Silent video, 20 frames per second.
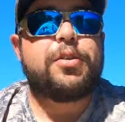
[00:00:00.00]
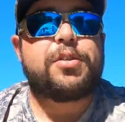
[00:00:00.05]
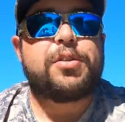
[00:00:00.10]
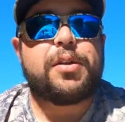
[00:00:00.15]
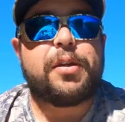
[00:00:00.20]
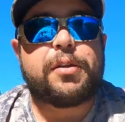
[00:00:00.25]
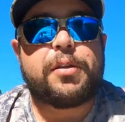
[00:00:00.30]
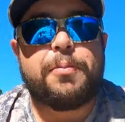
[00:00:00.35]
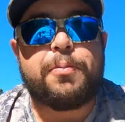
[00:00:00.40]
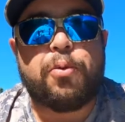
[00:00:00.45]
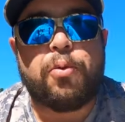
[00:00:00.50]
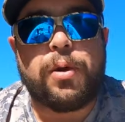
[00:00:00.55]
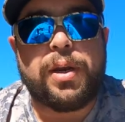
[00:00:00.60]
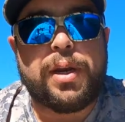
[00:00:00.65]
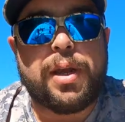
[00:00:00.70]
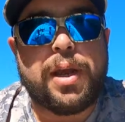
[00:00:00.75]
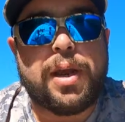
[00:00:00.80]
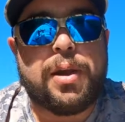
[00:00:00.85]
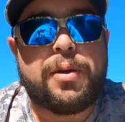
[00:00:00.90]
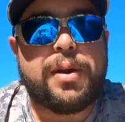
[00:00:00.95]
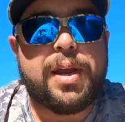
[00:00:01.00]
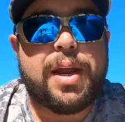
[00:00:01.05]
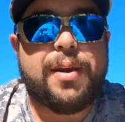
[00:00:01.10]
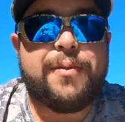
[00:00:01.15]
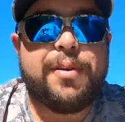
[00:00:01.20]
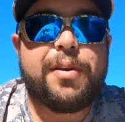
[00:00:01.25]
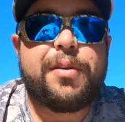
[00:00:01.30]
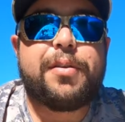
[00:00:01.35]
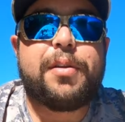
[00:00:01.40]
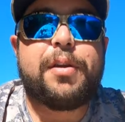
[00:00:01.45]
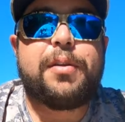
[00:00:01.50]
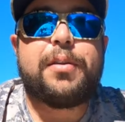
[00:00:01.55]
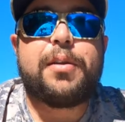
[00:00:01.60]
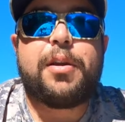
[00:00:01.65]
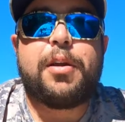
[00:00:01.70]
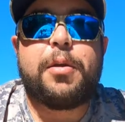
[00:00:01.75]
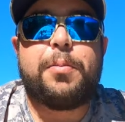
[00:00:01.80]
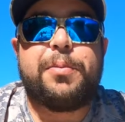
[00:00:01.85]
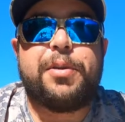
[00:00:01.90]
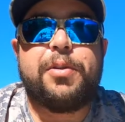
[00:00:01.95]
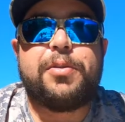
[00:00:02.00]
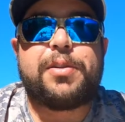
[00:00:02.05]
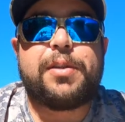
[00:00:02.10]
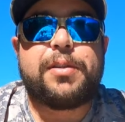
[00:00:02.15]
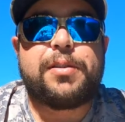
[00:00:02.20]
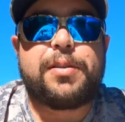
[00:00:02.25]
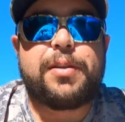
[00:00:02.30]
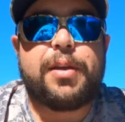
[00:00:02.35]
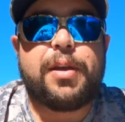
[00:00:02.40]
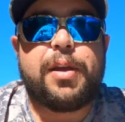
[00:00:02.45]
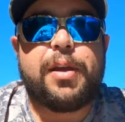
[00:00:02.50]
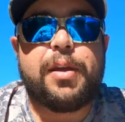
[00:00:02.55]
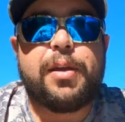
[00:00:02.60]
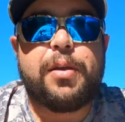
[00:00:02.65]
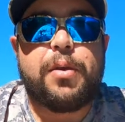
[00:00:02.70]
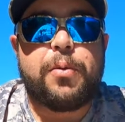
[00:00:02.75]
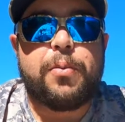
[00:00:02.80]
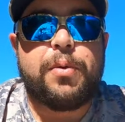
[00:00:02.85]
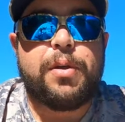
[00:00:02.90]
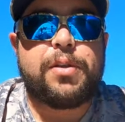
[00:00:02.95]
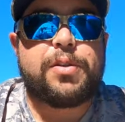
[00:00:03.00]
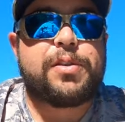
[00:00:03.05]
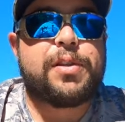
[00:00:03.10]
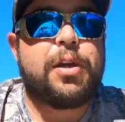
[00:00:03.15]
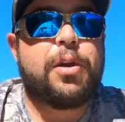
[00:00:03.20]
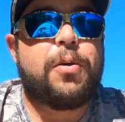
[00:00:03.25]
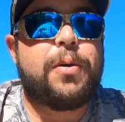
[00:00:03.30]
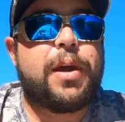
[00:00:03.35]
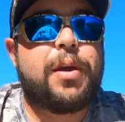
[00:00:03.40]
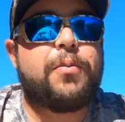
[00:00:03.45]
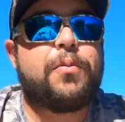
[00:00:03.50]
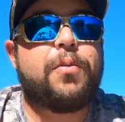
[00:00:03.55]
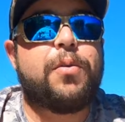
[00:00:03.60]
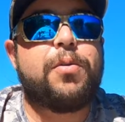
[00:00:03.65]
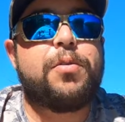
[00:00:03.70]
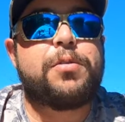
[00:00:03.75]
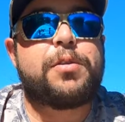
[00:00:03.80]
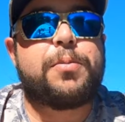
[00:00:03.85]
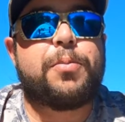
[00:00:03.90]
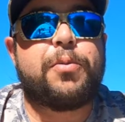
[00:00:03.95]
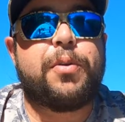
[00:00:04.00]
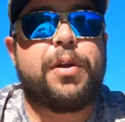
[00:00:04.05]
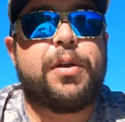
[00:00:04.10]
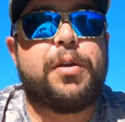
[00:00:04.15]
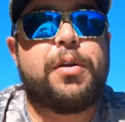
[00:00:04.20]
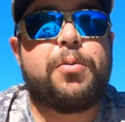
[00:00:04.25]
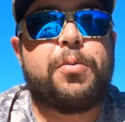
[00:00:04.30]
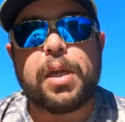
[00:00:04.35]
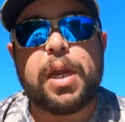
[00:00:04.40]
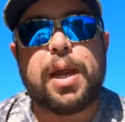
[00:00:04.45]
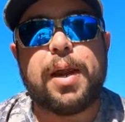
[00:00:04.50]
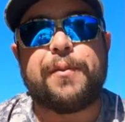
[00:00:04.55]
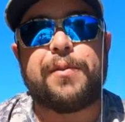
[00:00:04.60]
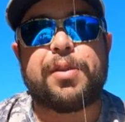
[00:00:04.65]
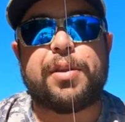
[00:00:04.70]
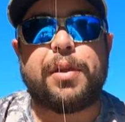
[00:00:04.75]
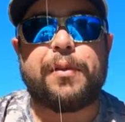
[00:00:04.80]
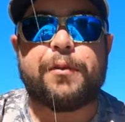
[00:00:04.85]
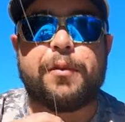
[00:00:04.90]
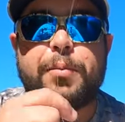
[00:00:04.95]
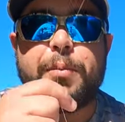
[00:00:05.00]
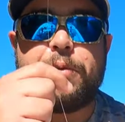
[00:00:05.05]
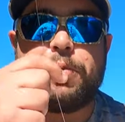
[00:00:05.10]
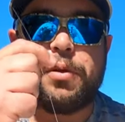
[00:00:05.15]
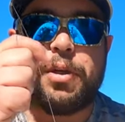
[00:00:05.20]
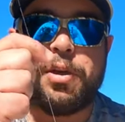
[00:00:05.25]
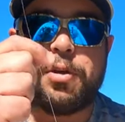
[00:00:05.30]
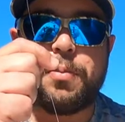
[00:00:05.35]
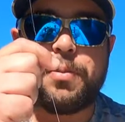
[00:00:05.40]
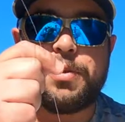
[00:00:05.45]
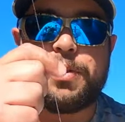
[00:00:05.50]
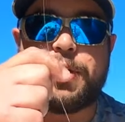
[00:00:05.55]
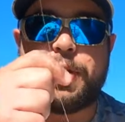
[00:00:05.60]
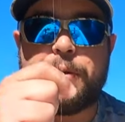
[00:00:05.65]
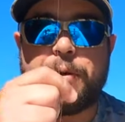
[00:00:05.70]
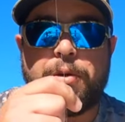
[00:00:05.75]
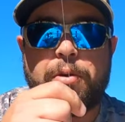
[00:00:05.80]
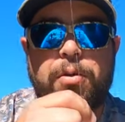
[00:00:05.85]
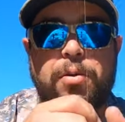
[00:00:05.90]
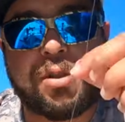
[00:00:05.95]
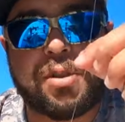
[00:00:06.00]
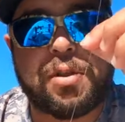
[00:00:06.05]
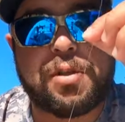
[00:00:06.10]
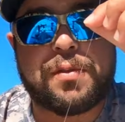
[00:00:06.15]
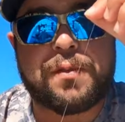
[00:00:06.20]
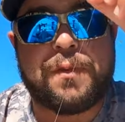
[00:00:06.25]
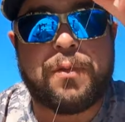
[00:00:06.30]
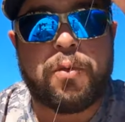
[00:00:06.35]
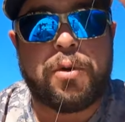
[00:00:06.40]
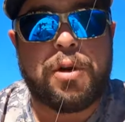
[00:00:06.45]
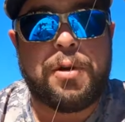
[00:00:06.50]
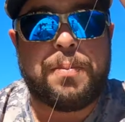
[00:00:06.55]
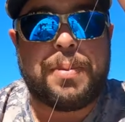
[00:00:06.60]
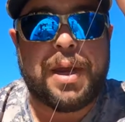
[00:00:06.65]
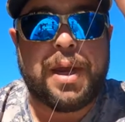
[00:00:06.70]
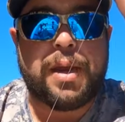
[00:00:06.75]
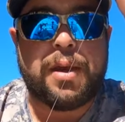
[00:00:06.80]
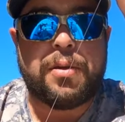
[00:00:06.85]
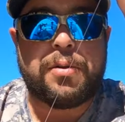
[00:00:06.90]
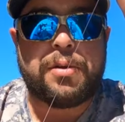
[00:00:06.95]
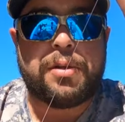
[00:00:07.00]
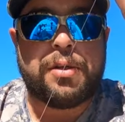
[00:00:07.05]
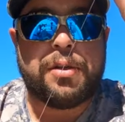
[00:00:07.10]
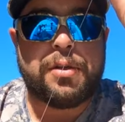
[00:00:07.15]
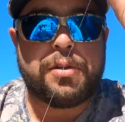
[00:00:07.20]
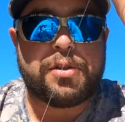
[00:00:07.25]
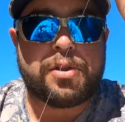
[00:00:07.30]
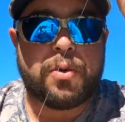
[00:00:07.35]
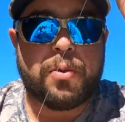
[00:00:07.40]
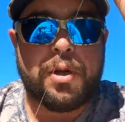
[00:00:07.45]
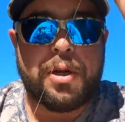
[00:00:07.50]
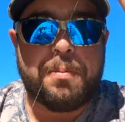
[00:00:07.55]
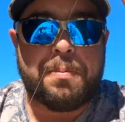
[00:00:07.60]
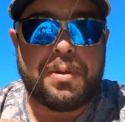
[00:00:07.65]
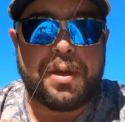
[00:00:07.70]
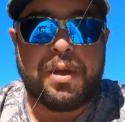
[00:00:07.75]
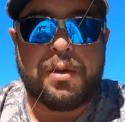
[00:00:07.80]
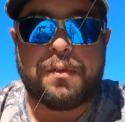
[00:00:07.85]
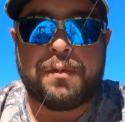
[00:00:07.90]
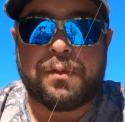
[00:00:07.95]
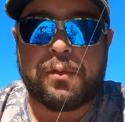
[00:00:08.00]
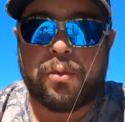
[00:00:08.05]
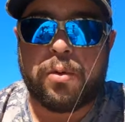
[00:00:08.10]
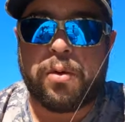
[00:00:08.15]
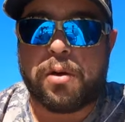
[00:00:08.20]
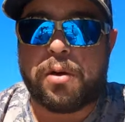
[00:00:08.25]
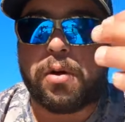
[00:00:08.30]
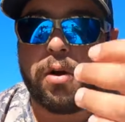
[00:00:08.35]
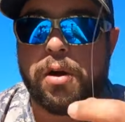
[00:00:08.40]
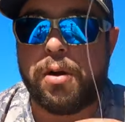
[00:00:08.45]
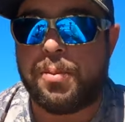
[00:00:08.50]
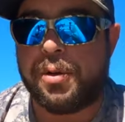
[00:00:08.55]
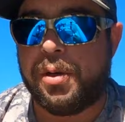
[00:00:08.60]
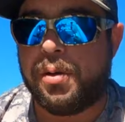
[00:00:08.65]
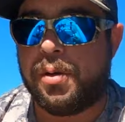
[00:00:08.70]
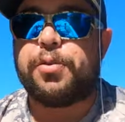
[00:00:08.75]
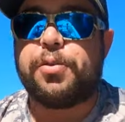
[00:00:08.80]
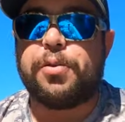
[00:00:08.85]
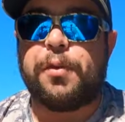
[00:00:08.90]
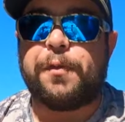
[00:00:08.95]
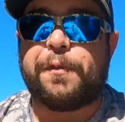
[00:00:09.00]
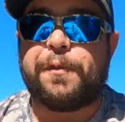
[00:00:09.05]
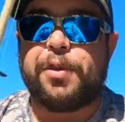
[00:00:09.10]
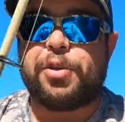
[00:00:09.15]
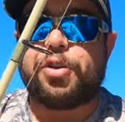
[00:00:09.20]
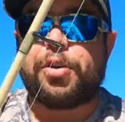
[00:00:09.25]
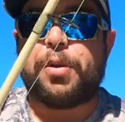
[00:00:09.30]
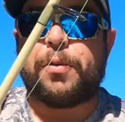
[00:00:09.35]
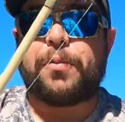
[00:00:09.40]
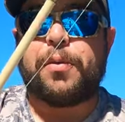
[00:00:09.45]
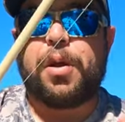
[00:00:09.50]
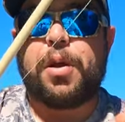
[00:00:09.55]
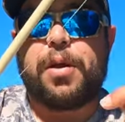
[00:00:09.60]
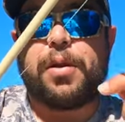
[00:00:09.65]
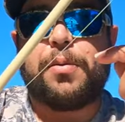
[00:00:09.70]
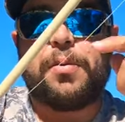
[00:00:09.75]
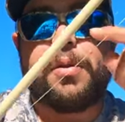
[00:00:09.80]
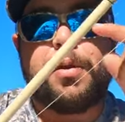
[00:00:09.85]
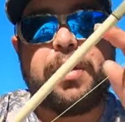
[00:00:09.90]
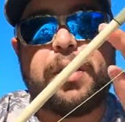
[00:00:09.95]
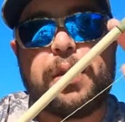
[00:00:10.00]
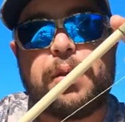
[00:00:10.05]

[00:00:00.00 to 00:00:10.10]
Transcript: I'd just like to point out everything that I'm using today you sell at Rose Marina. Everything from the leader material, which is 40 pound Yo-Zuri pink fluorocarbon, to the fishing rod.